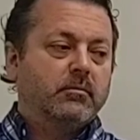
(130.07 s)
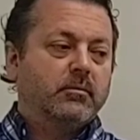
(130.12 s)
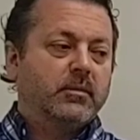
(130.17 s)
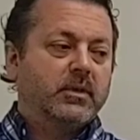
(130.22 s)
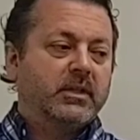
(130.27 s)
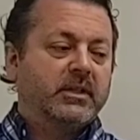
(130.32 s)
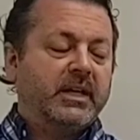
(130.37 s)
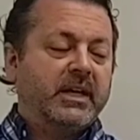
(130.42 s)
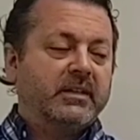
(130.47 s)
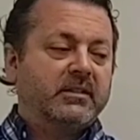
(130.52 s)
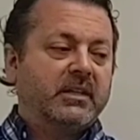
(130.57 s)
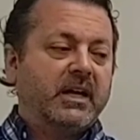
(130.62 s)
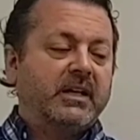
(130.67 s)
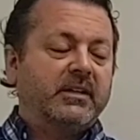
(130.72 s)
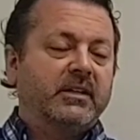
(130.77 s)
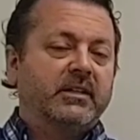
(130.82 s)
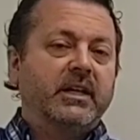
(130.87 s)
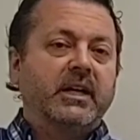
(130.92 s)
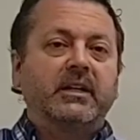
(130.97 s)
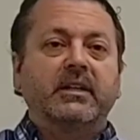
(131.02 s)
the test I
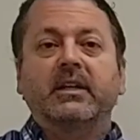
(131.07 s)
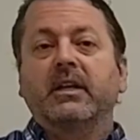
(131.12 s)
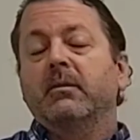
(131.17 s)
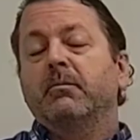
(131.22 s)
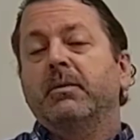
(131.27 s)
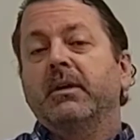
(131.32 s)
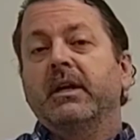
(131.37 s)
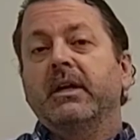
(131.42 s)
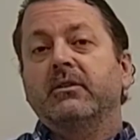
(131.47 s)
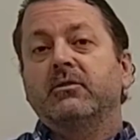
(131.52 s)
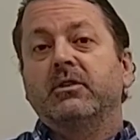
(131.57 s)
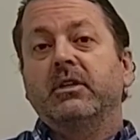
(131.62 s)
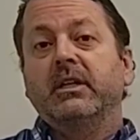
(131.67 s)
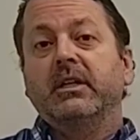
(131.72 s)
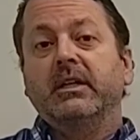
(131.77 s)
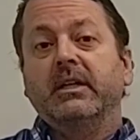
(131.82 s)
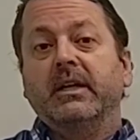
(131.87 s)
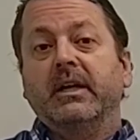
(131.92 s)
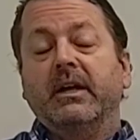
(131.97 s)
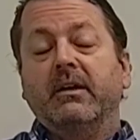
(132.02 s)
had to take to get a
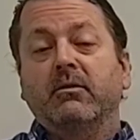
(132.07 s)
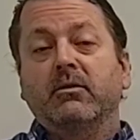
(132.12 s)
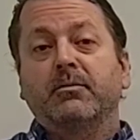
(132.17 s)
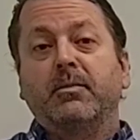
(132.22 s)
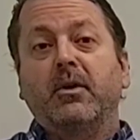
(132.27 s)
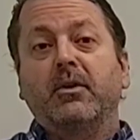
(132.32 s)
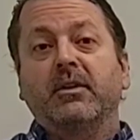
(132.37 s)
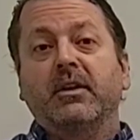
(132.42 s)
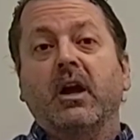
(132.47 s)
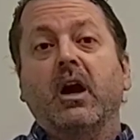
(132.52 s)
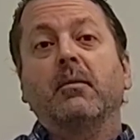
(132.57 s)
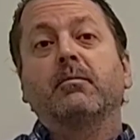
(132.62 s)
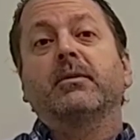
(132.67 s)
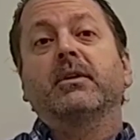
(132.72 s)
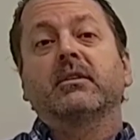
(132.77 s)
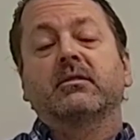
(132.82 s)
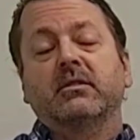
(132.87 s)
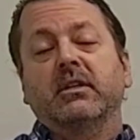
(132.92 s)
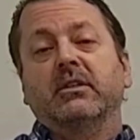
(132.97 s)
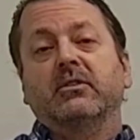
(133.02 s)
PhD, and that was part of the
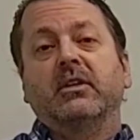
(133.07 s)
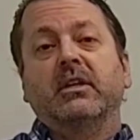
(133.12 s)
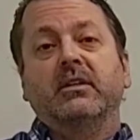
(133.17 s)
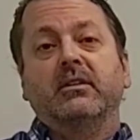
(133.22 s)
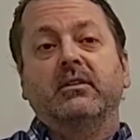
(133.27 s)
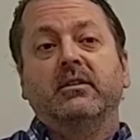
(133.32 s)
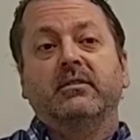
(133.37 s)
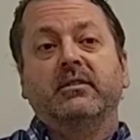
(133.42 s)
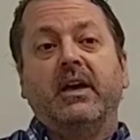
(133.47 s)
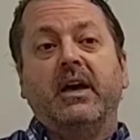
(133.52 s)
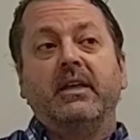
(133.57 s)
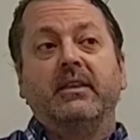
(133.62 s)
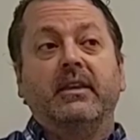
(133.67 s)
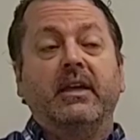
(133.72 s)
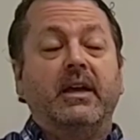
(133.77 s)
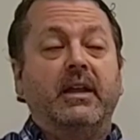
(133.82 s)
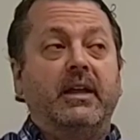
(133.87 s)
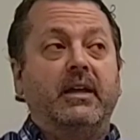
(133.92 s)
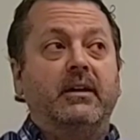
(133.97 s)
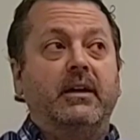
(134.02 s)
optics section. I designed
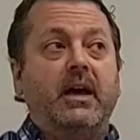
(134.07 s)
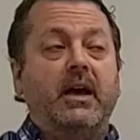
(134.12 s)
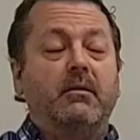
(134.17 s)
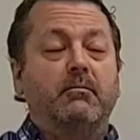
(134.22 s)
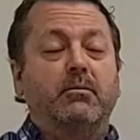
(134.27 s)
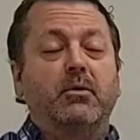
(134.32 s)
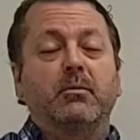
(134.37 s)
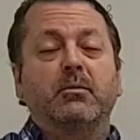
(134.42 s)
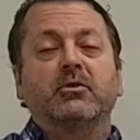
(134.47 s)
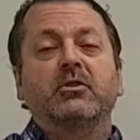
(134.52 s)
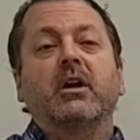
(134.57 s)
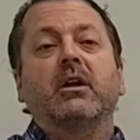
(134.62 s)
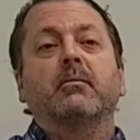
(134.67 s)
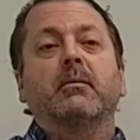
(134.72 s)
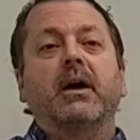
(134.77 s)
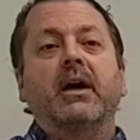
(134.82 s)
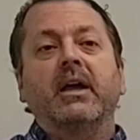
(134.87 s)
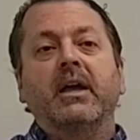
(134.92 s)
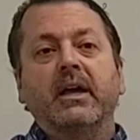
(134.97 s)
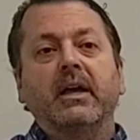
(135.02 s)
that out pretty much out of
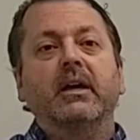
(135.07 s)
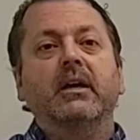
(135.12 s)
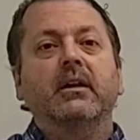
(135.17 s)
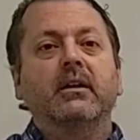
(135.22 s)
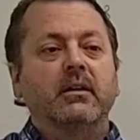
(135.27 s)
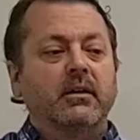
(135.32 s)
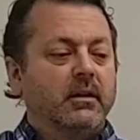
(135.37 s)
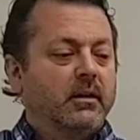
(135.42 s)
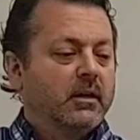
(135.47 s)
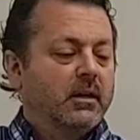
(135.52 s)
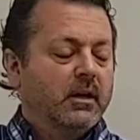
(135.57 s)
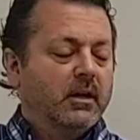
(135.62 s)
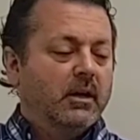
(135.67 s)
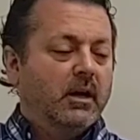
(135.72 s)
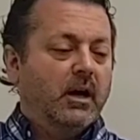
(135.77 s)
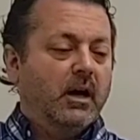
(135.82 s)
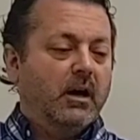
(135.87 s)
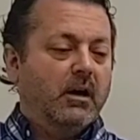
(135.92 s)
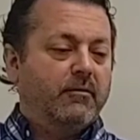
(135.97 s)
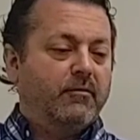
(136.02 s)
my head
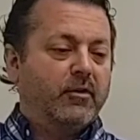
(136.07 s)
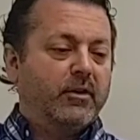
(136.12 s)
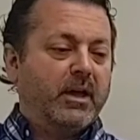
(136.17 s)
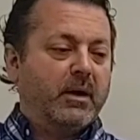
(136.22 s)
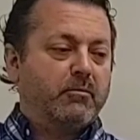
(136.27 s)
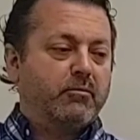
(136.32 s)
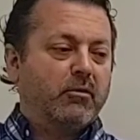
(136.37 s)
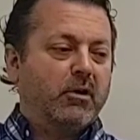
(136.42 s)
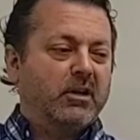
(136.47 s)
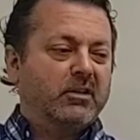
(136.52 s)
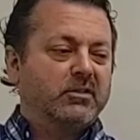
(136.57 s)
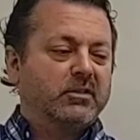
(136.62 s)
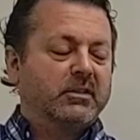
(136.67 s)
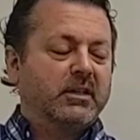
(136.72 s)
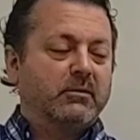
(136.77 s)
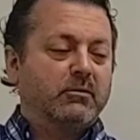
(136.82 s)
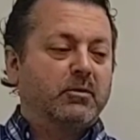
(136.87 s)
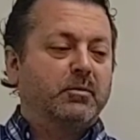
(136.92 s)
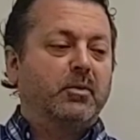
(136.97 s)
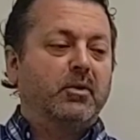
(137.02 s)
for that project. That
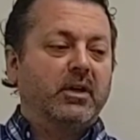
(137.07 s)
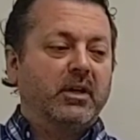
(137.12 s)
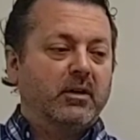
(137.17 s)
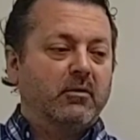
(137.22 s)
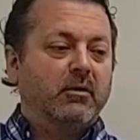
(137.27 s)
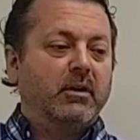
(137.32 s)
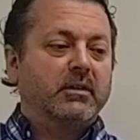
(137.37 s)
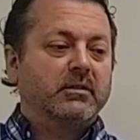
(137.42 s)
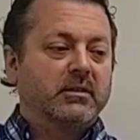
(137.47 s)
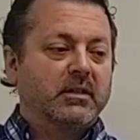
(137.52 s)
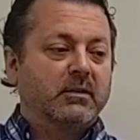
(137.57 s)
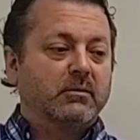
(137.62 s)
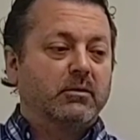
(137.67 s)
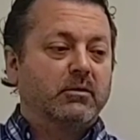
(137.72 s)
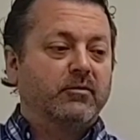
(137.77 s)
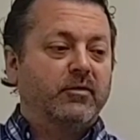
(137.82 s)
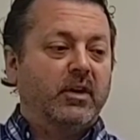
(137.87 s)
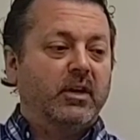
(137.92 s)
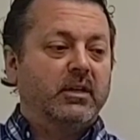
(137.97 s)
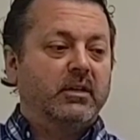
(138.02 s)
was pretty interesting. It was
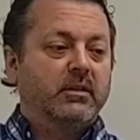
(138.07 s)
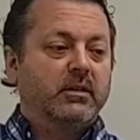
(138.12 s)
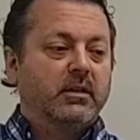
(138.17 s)
fun.